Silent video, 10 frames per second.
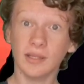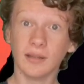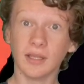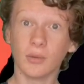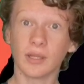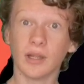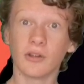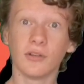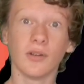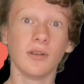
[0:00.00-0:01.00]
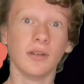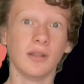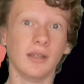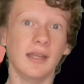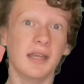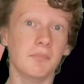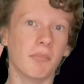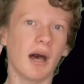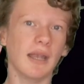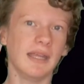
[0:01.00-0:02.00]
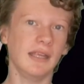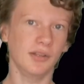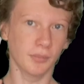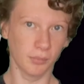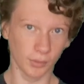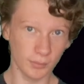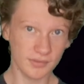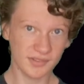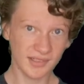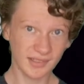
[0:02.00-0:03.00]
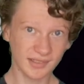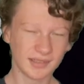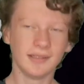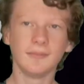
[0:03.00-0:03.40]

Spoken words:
Lego character embodying the broomstick,